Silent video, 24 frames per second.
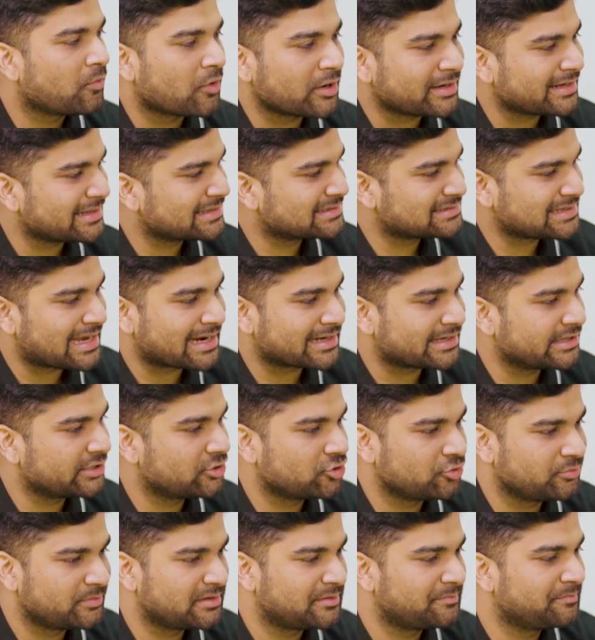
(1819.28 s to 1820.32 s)
What exactly do
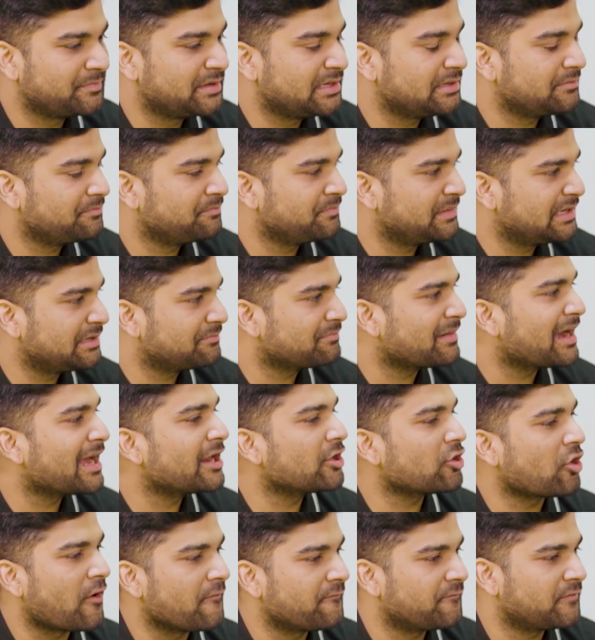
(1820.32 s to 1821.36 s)
you mean by
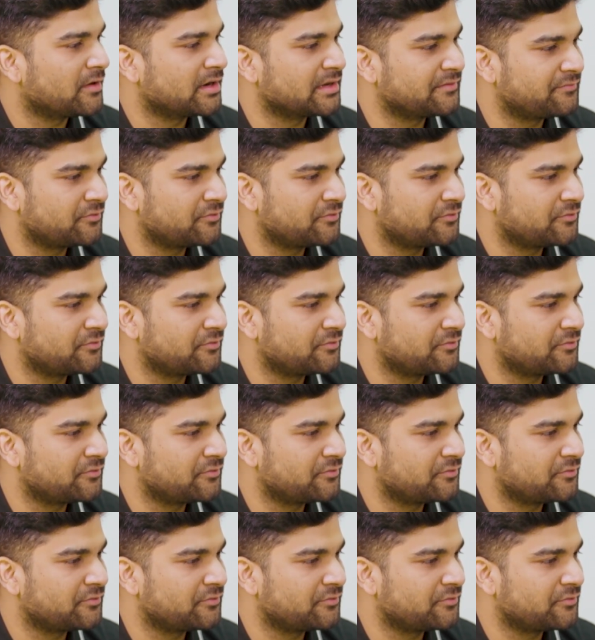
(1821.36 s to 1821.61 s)
an offer?